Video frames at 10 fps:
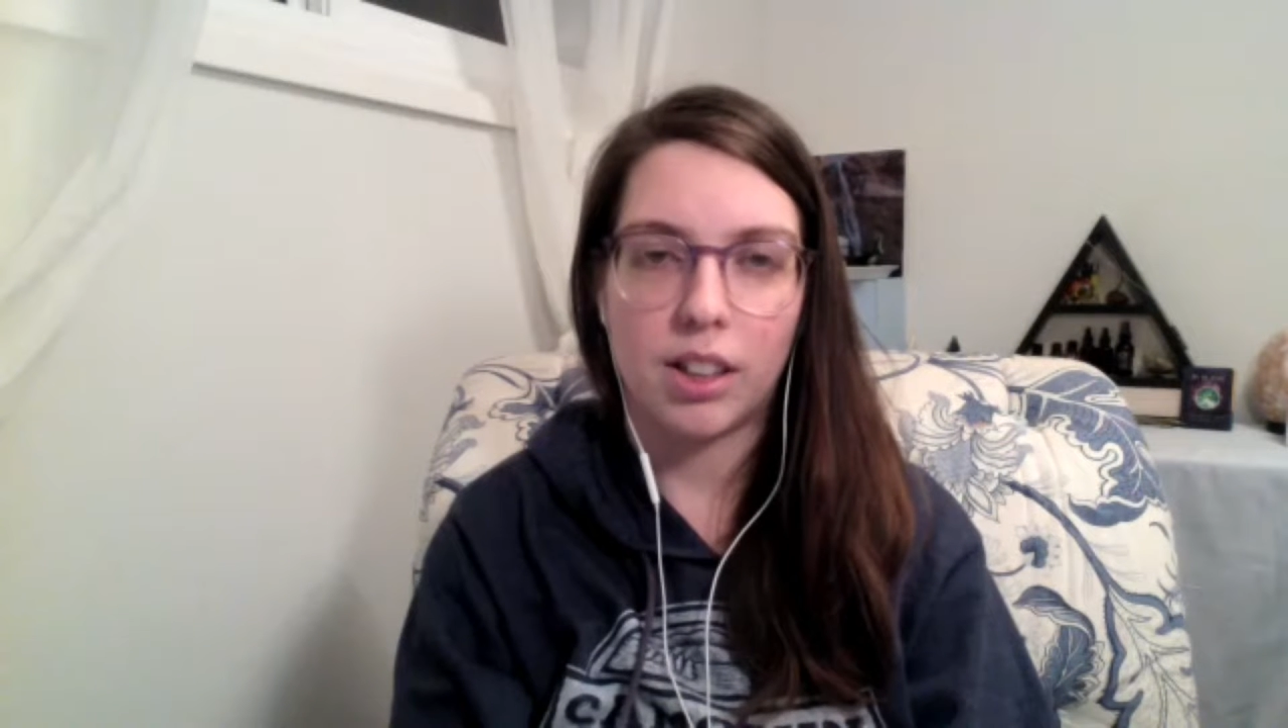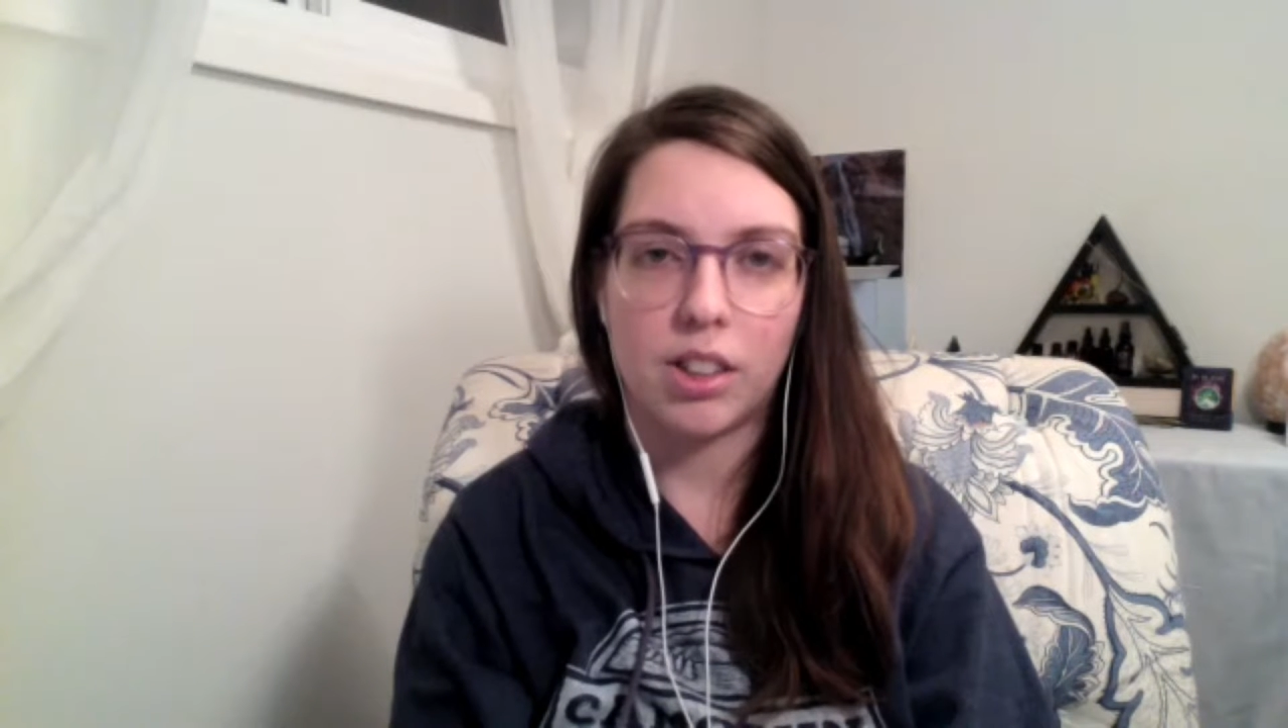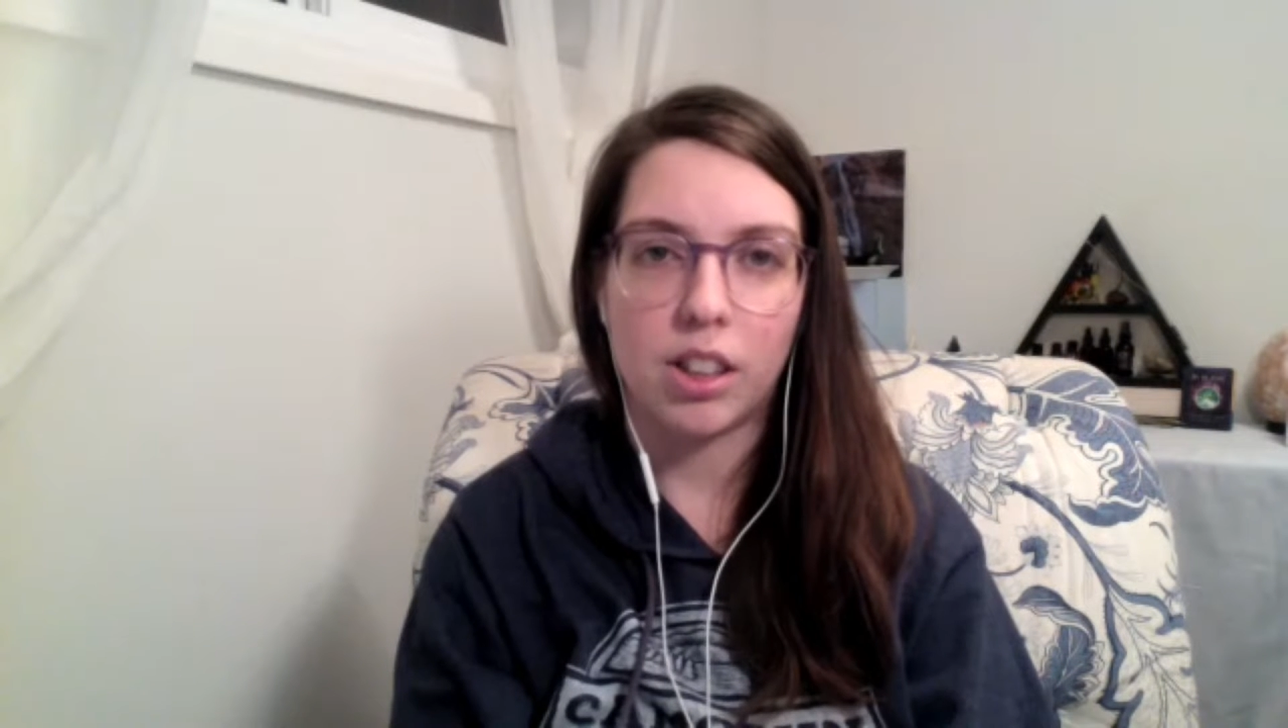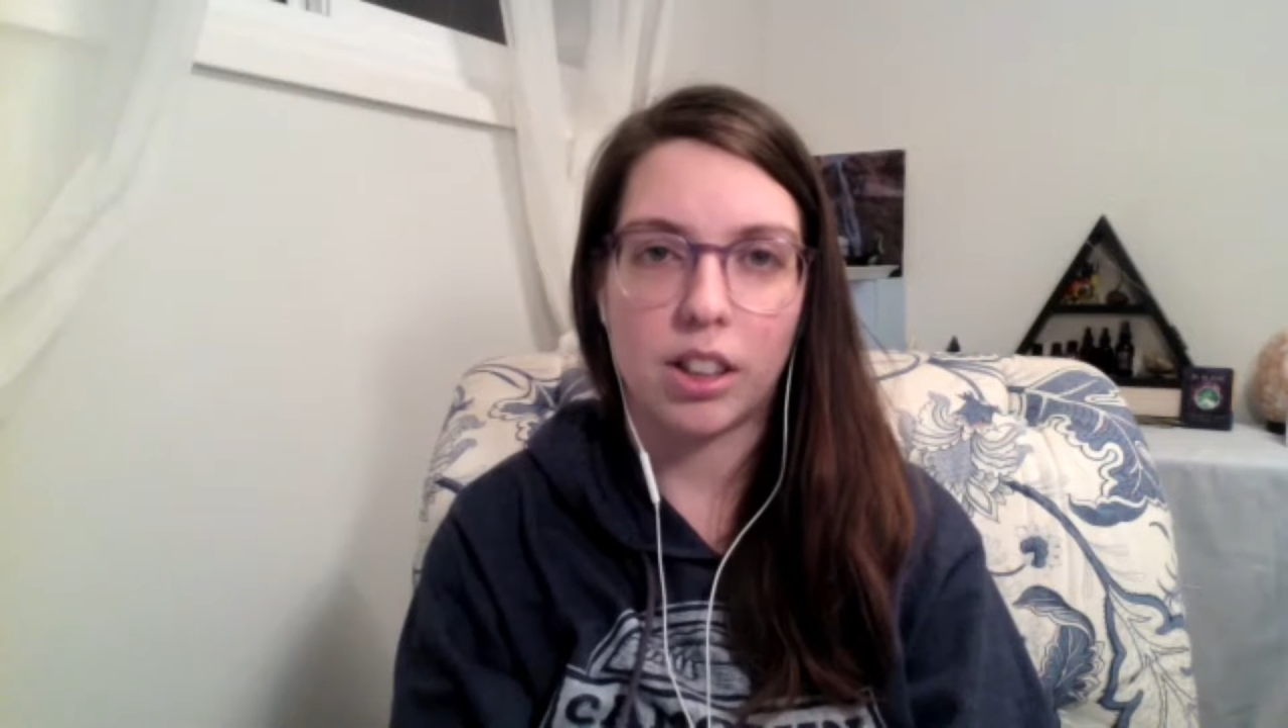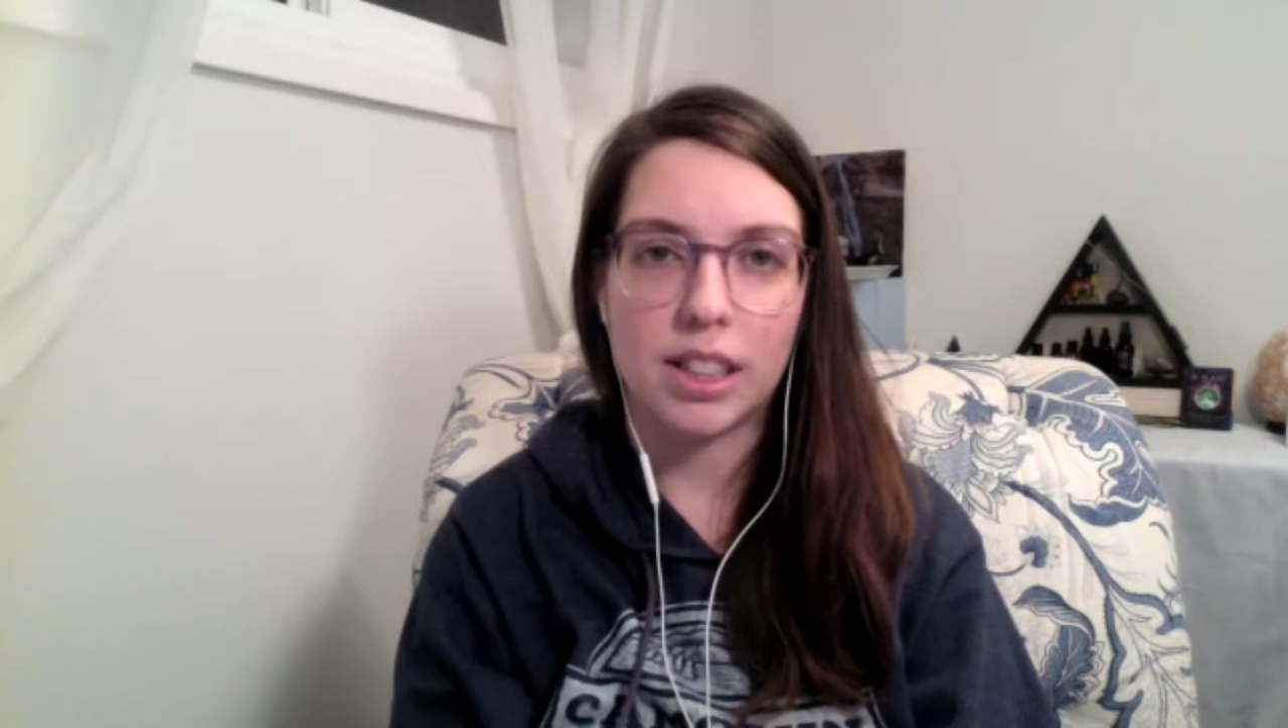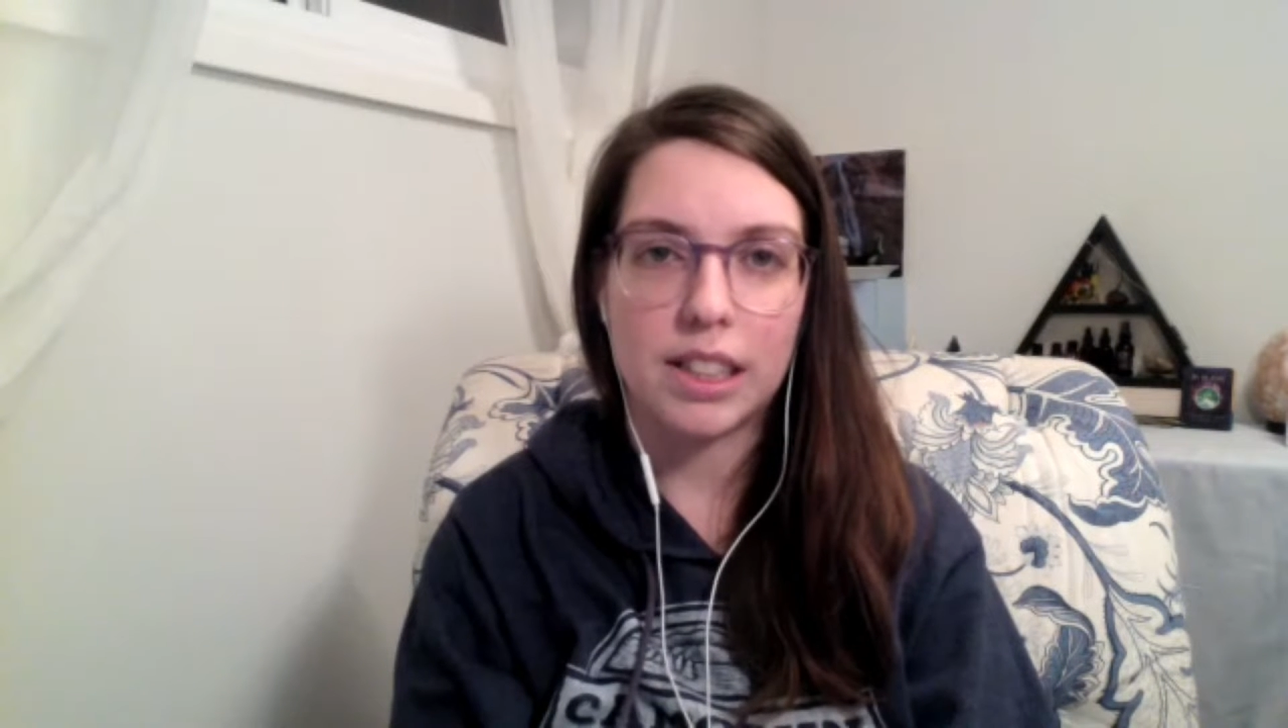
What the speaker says: the dark